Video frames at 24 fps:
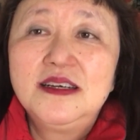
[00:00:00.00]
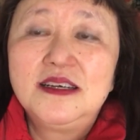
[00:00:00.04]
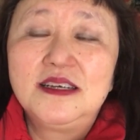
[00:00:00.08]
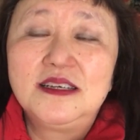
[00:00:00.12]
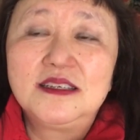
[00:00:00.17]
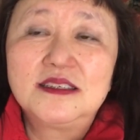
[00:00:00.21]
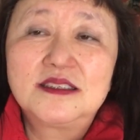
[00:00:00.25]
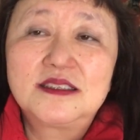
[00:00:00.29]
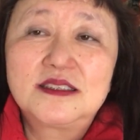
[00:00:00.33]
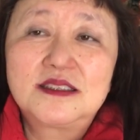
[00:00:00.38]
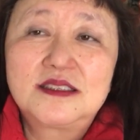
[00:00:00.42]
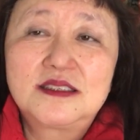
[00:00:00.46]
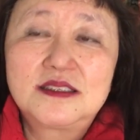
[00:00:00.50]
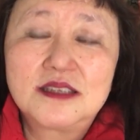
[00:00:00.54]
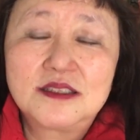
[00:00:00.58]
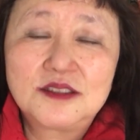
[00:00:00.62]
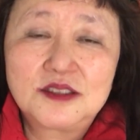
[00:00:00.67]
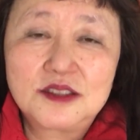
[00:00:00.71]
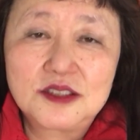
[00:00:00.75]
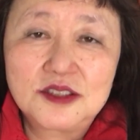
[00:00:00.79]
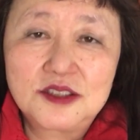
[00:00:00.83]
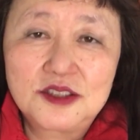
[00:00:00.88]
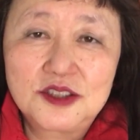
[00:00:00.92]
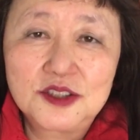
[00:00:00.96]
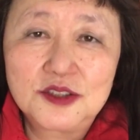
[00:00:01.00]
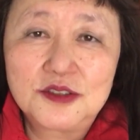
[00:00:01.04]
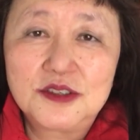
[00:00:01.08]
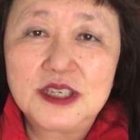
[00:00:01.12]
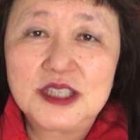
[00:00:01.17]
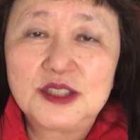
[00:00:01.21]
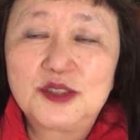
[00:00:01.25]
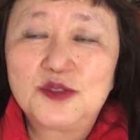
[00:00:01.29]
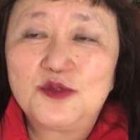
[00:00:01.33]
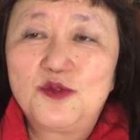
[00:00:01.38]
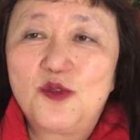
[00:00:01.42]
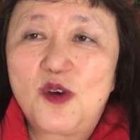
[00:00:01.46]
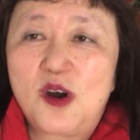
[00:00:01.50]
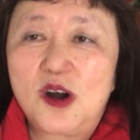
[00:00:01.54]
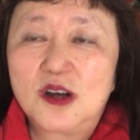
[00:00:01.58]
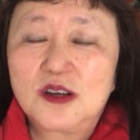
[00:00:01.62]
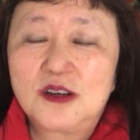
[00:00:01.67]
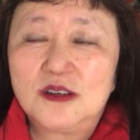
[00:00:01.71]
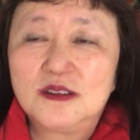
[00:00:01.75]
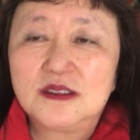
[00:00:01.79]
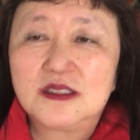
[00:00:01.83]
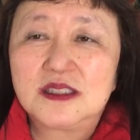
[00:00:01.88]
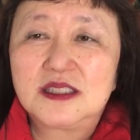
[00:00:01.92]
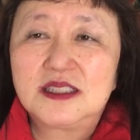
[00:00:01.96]
It's such a joy to walk
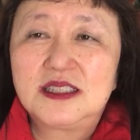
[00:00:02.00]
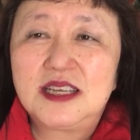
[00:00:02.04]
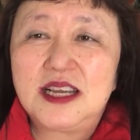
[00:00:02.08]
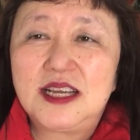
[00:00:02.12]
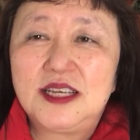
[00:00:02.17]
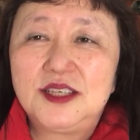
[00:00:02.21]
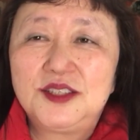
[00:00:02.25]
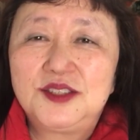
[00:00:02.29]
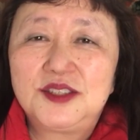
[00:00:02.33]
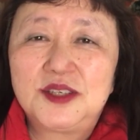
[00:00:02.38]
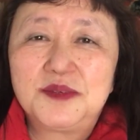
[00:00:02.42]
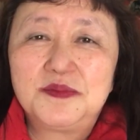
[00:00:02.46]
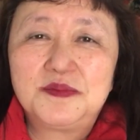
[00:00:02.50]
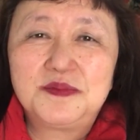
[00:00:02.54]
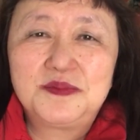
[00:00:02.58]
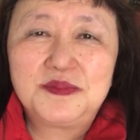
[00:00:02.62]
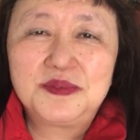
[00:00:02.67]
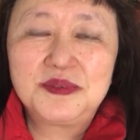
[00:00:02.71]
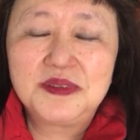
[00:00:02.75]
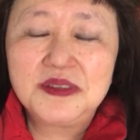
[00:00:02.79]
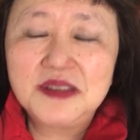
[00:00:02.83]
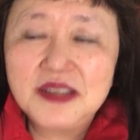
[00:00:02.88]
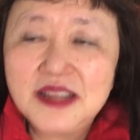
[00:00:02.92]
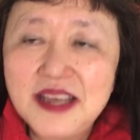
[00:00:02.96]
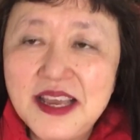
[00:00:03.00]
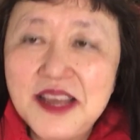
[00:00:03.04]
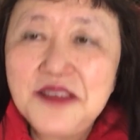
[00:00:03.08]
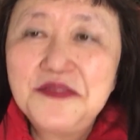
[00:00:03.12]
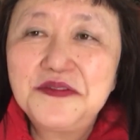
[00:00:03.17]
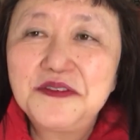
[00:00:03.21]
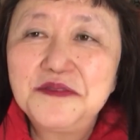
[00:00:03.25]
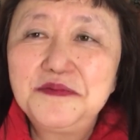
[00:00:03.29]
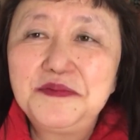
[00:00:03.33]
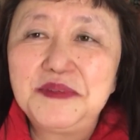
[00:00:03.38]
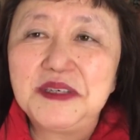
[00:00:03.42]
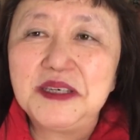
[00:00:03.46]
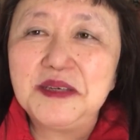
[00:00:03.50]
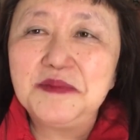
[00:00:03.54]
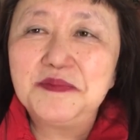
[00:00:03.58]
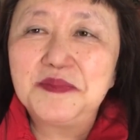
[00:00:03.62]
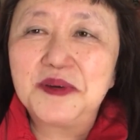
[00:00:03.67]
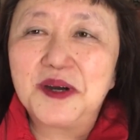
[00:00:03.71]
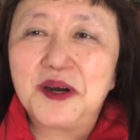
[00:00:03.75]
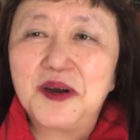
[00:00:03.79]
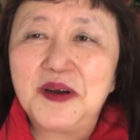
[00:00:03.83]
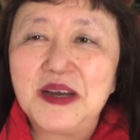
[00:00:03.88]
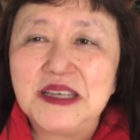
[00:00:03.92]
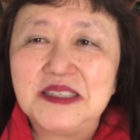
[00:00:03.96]
on stage and play for
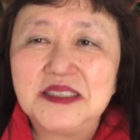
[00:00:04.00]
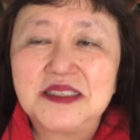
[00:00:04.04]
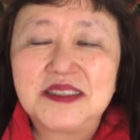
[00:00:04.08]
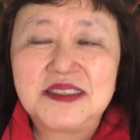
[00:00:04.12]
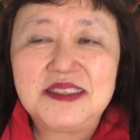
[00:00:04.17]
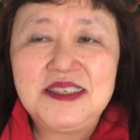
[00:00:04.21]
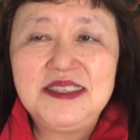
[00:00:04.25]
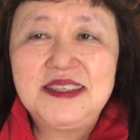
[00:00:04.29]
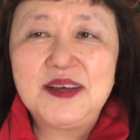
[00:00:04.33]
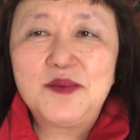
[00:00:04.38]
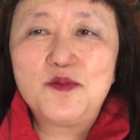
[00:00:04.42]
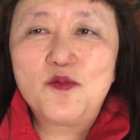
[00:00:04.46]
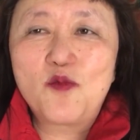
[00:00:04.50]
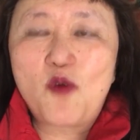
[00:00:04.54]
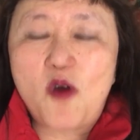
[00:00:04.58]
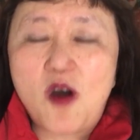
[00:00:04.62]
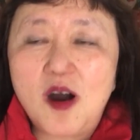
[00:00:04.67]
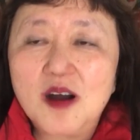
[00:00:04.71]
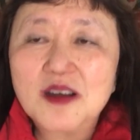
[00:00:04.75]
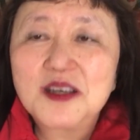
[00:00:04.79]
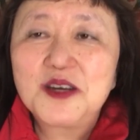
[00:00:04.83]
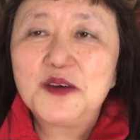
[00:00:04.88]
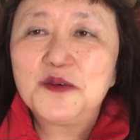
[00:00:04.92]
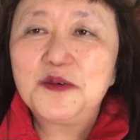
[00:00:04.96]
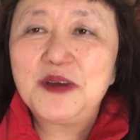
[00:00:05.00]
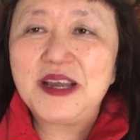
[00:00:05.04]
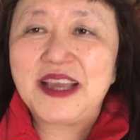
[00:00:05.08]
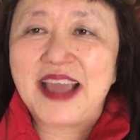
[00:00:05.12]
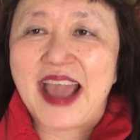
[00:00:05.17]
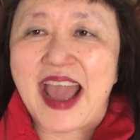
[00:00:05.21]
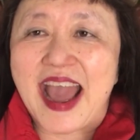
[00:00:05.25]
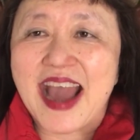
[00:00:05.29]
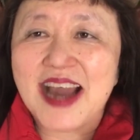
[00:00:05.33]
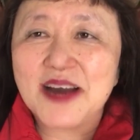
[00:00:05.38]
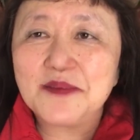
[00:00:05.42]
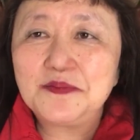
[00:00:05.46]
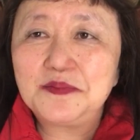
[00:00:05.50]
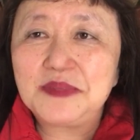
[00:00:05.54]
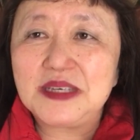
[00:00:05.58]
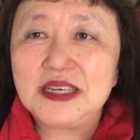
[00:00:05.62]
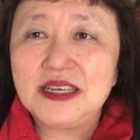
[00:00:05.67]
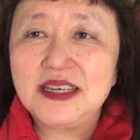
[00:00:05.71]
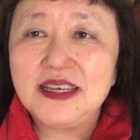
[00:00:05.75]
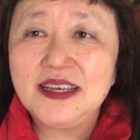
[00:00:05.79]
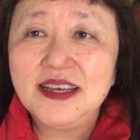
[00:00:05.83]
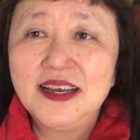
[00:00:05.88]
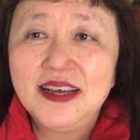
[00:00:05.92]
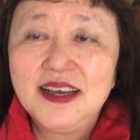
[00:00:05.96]
people and see them walk away
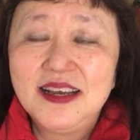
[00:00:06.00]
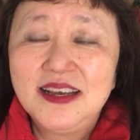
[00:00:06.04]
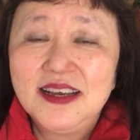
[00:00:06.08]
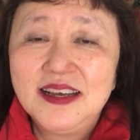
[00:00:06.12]
happy.